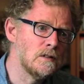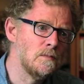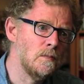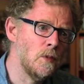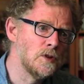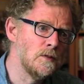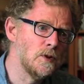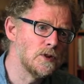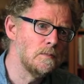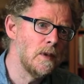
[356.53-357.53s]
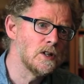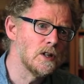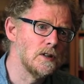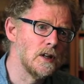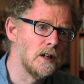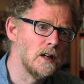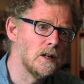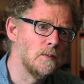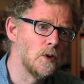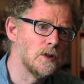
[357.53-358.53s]
more difficult to measure than
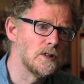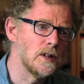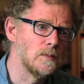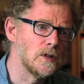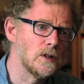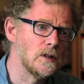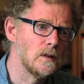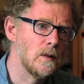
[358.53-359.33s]
income or consumption.